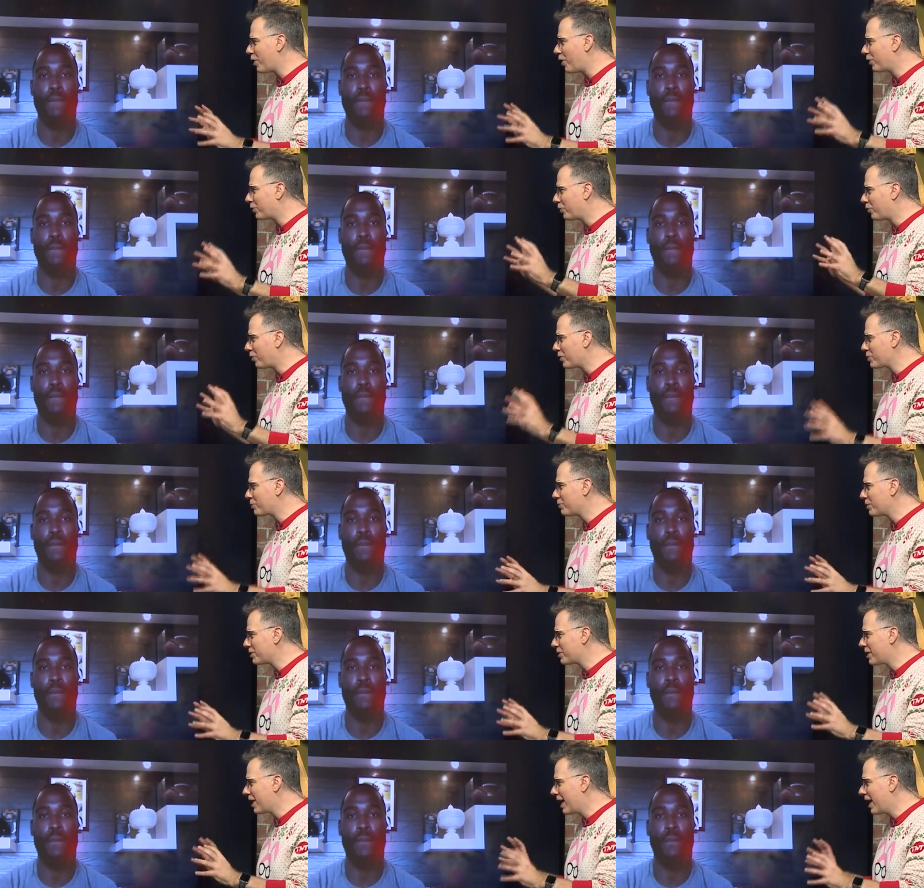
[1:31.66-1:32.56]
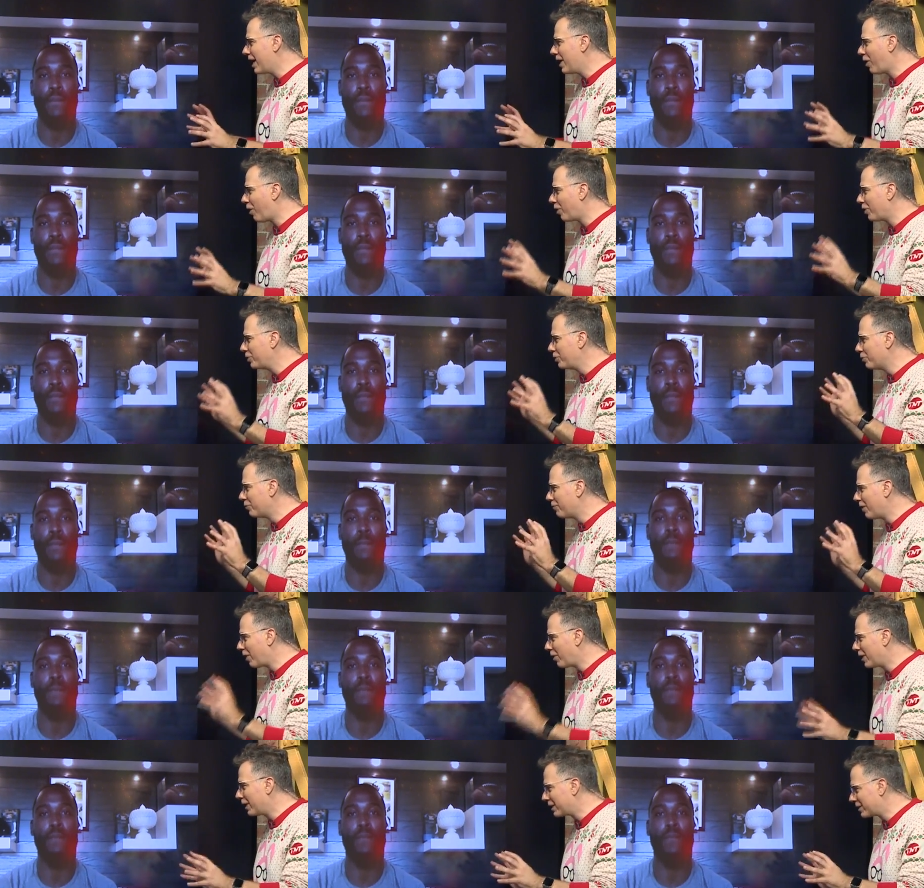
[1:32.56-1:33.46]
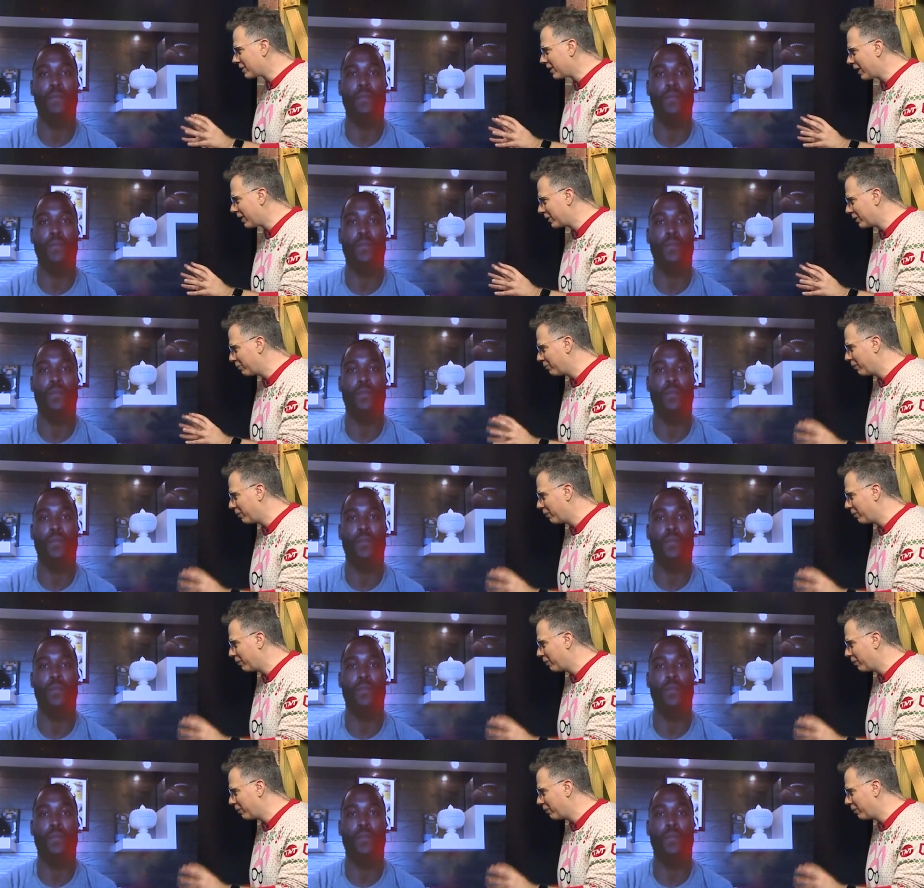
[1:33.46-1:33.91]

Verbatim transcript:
Speaker 1: on Christmas Day are you very excited